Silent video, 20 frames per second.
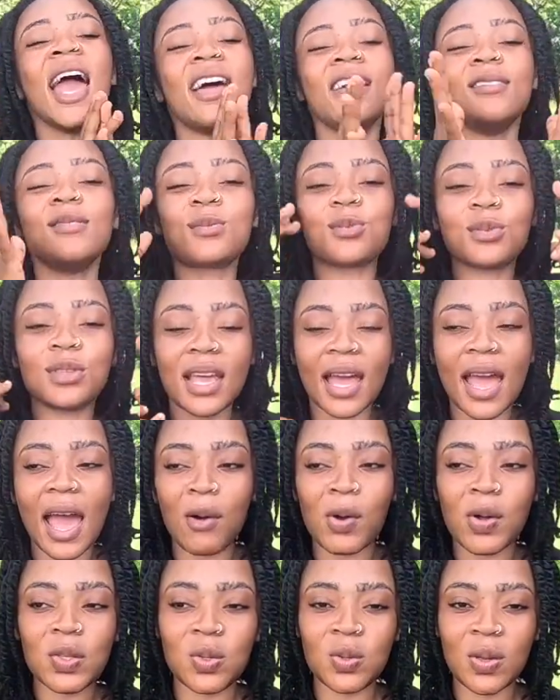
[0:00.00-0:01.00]
And today
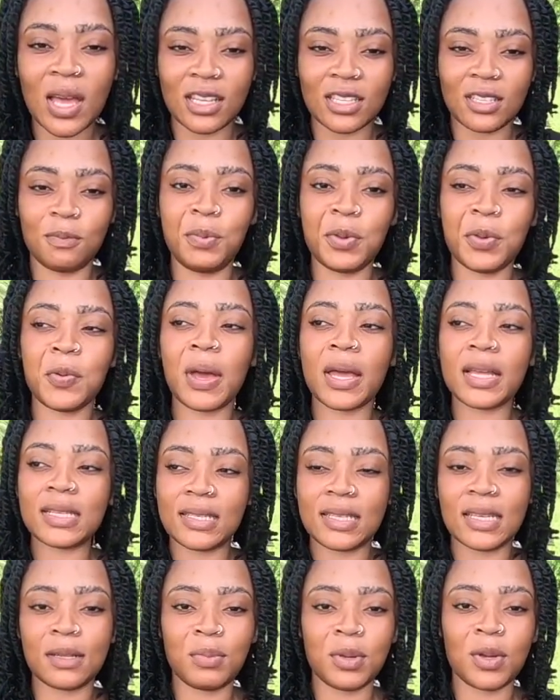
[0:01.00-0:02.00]
I want to
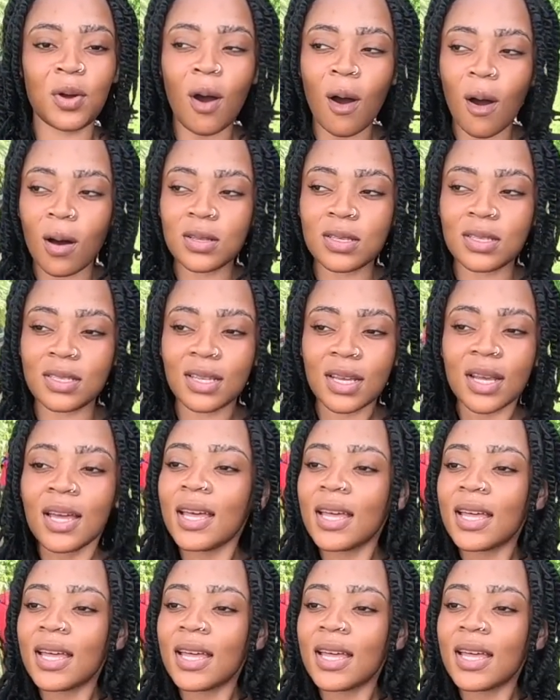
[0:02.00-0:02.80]
experience it because